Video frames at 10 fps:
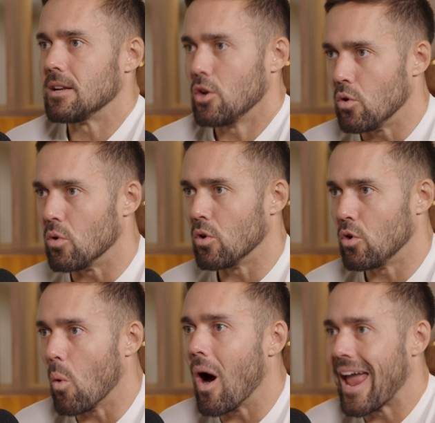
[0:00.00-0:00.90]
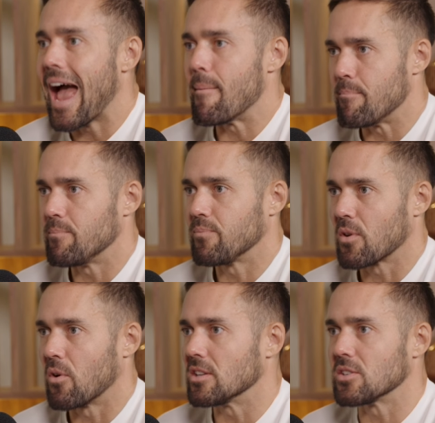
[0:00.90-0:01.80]
and who I am,
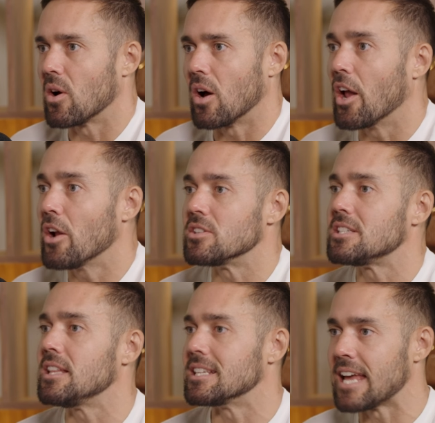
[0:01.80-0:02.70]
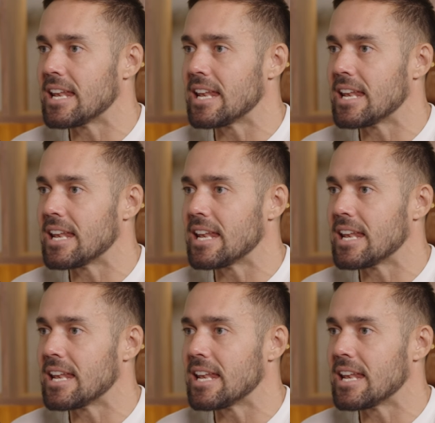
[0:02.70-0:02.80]
right? So I don't see this